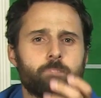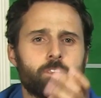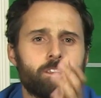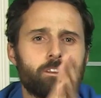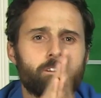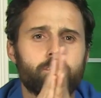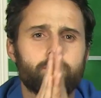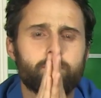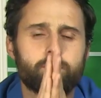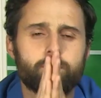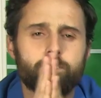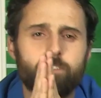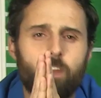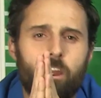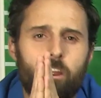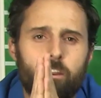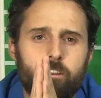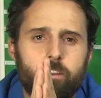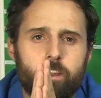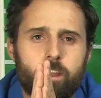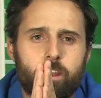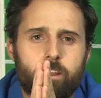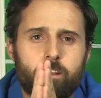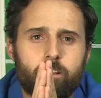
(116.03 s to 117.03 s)
You're
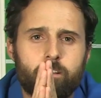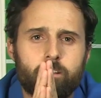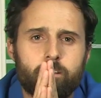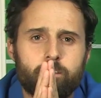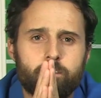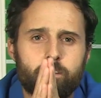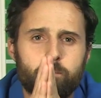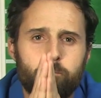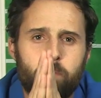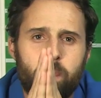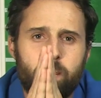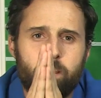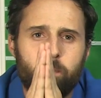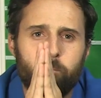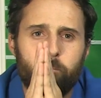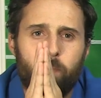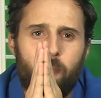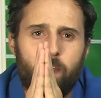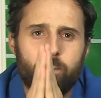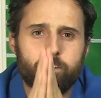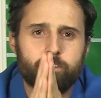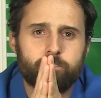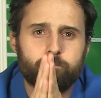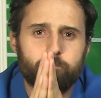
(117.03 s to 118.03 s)
starting to make
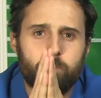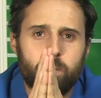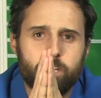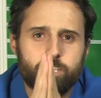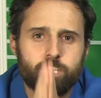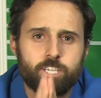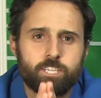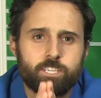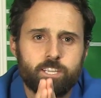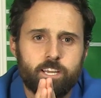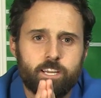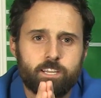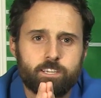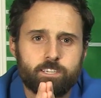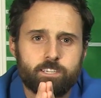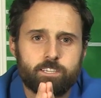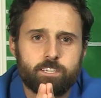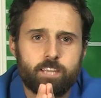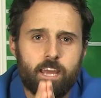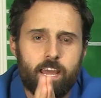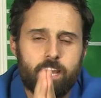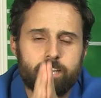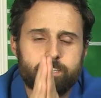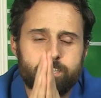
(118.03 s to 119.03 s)
about as much
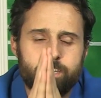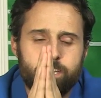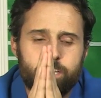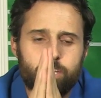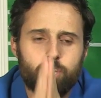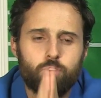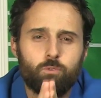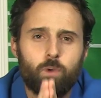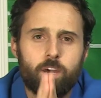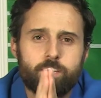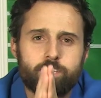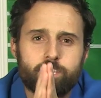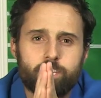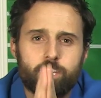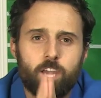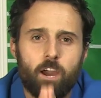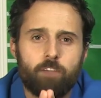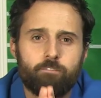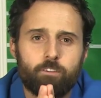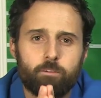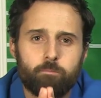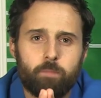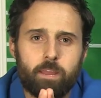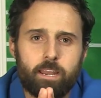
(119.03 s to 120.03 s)
sense as the US
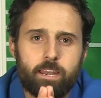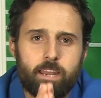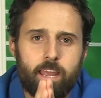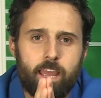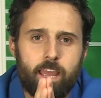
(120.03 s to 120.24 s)
government,